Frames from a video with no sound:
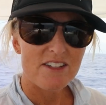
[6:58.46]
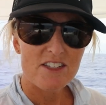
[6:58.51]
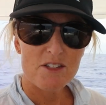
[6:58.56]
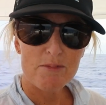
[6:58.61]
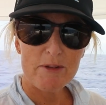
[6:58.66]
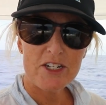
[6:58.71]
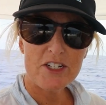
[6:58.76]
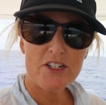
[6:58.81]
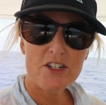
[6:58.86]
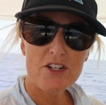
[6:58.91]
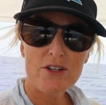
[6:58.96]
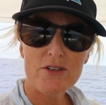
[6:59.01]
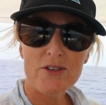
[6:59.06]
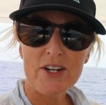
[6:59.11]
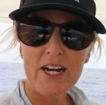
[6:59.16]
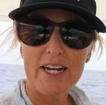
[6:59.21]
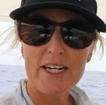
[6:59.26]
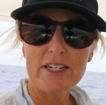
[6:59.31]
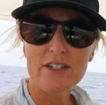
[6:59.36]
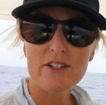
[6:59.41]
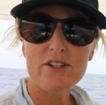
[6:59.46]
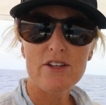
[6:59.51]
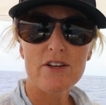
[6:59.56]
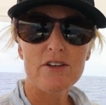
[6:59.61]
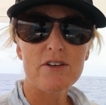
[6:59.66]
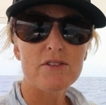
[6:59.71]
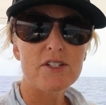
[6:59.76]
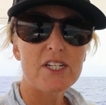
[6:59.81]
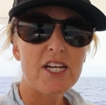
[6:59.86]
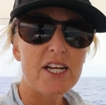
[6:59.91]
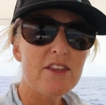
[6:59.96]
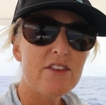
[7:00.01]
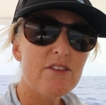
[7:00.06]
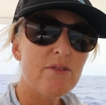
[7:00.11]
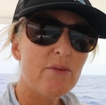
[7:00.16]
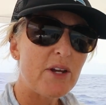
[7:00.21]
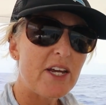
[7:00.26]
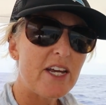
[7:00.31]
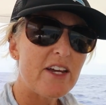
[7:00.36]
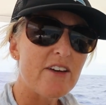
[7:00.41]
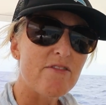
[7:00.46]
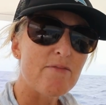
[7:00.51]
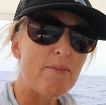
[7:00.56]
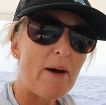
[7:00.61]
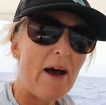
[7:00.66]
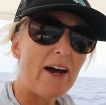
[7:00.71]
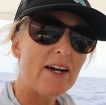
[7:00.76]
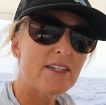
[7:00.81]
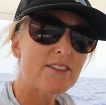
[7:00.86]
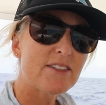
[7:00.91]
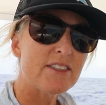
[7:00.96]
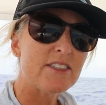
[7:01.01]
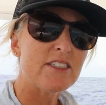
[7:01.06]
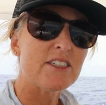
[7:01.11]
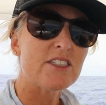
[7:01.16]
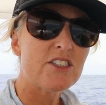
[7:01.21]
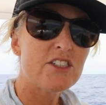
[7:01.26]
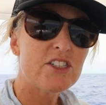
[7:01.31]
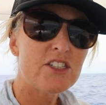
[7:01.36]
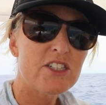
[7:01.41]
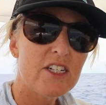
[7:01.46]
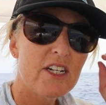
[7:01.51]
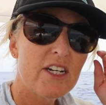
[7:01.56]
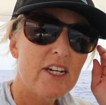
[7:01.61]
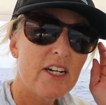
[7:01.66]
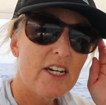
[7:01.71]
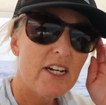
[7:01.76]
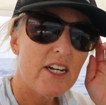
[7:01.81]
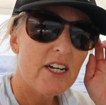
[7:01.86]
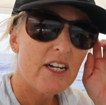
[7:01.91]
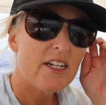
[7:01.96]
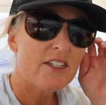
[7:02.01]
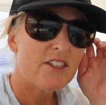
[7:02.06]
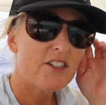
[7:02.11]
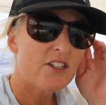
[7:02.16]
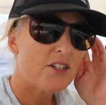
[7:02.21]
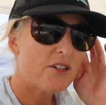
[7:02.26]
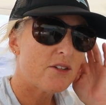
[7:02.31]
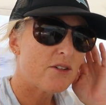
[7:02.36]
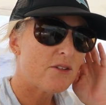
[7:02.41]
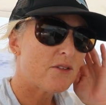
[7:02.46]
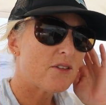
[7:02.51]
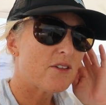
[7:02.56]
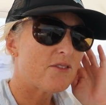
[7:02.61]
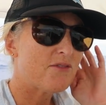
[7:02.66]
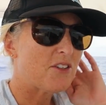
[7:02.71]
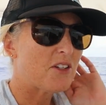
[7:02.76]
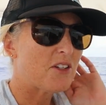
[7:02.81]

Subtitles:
It's been two nights, so day three of passage to the